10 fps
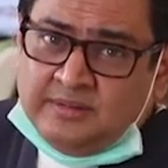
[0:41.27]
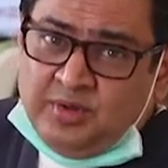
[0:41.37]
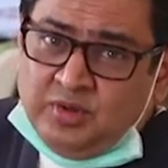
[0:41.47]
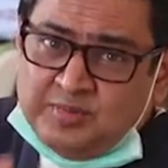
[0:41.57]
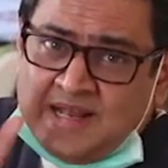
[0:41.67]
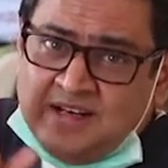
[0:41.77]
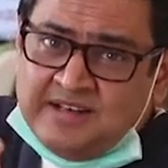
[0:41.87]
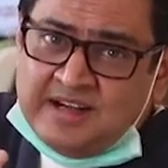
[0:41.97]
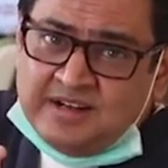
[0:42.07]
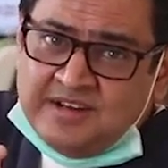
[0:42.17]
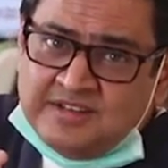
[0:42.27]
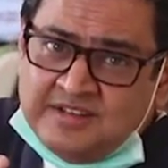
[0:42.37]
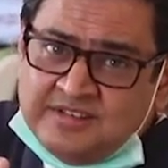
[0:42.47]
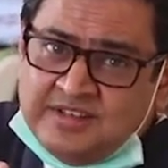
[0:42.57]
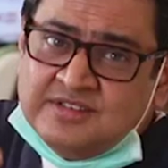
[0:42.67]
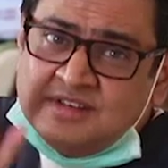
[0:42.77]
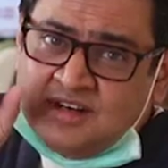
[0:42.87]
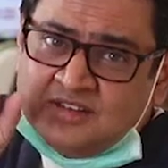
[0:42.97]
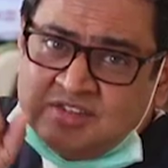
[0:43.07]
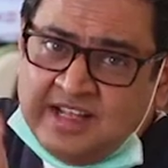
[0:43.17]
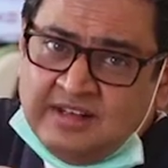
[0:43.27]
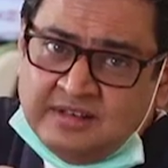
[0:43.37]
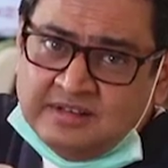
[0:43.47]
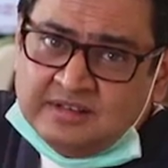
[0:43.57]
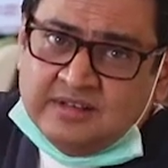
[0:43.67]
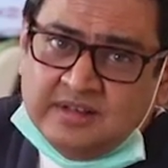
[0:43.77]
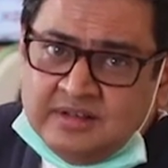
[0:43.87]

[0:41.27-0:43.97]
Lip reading: because many dental diseases are silent.